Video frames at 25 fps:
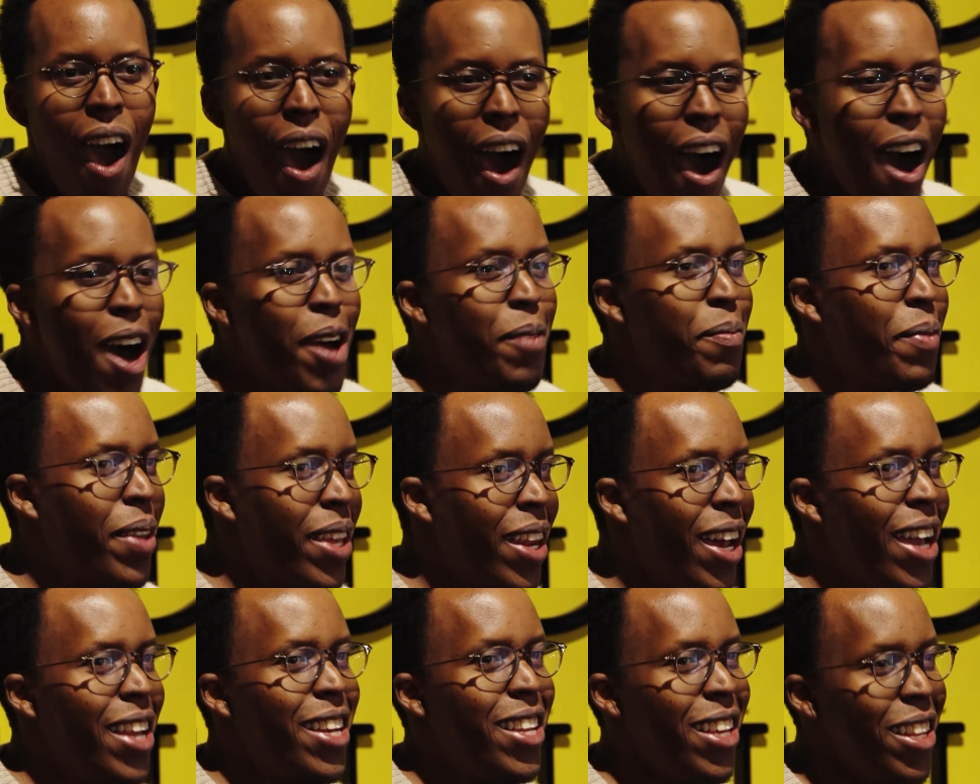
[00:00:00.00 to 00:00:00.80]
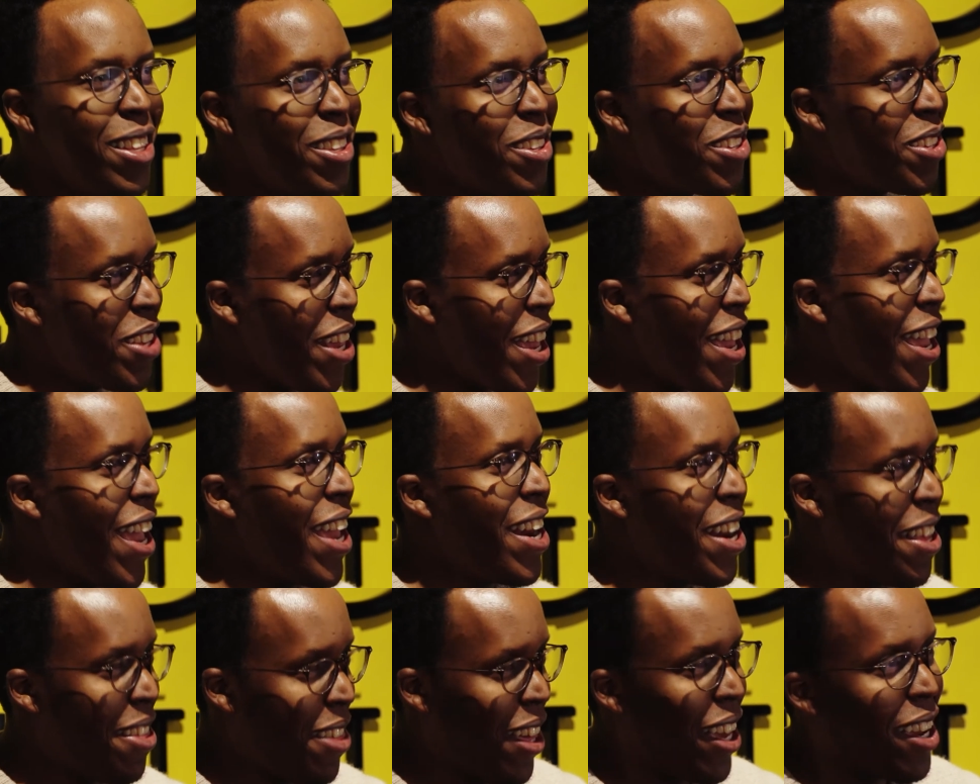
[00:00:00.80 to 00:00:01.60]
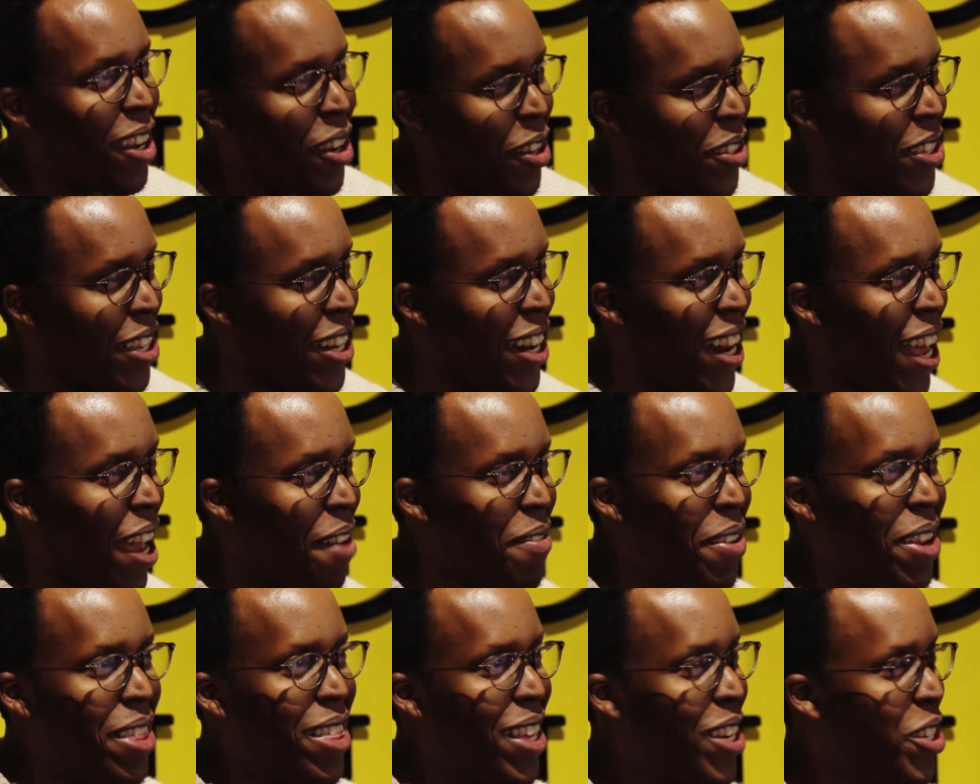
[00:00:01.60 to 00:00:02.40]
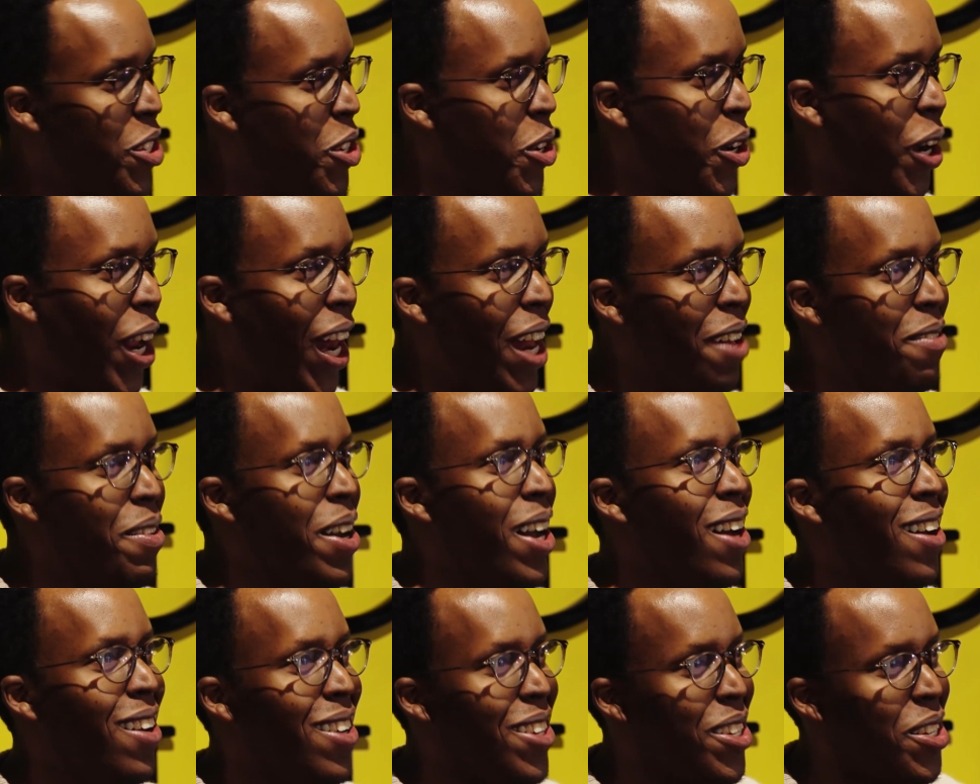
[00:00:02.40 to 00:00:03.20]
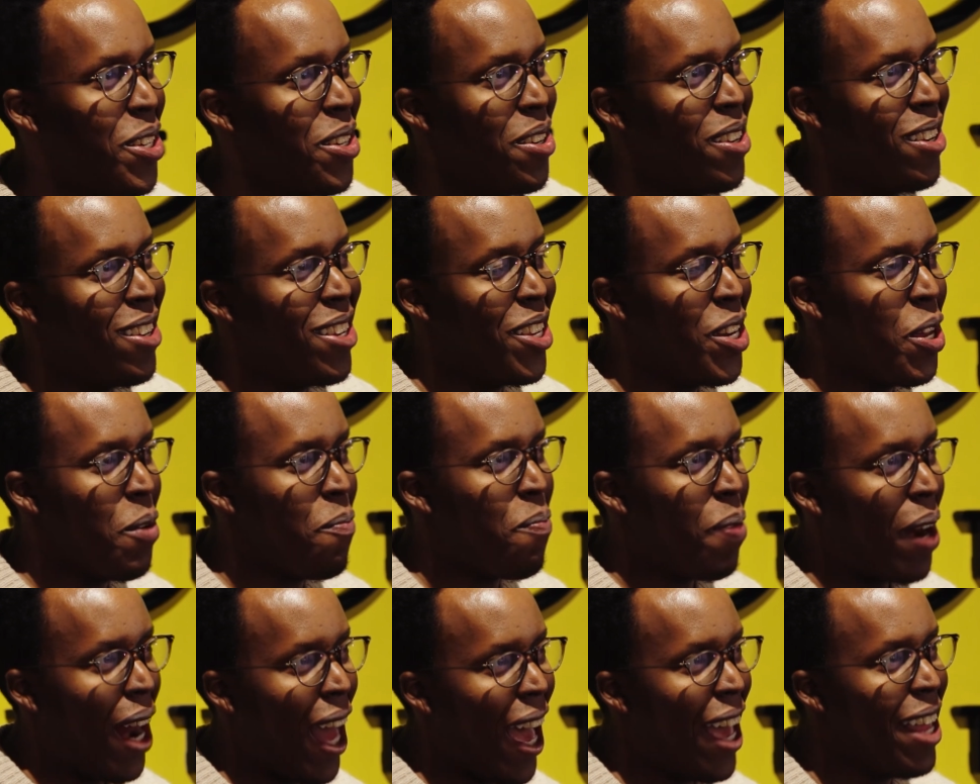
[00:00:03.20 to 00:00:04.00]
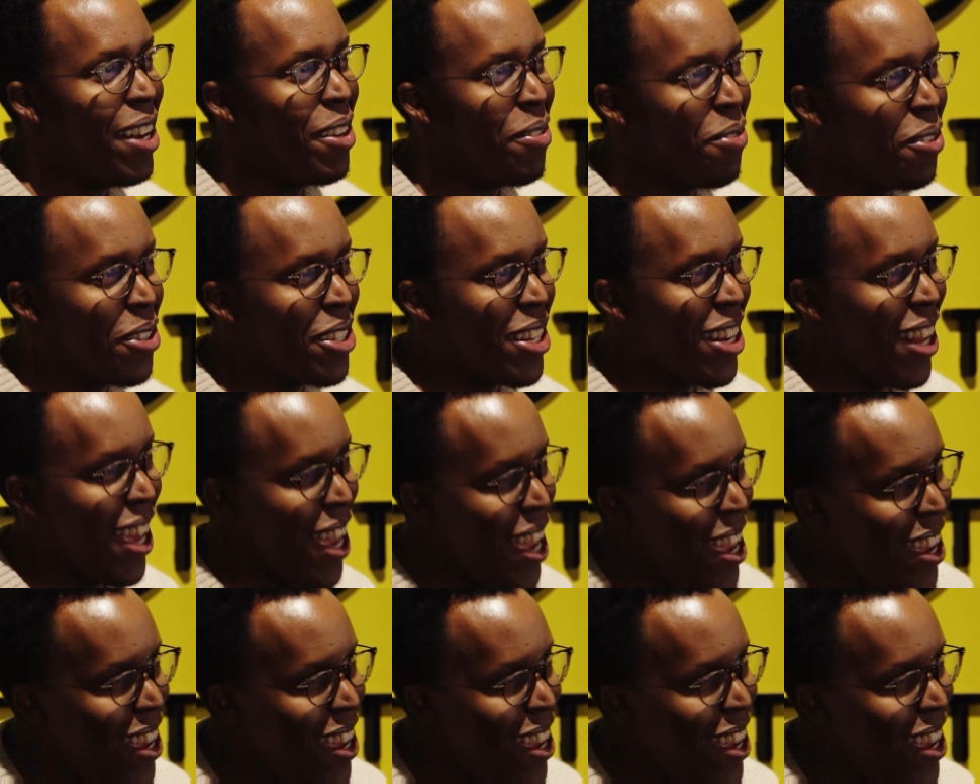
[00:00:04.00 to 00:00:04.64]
I mean, I didn't say anything because I didn't have anything too clever, you know, planned for today.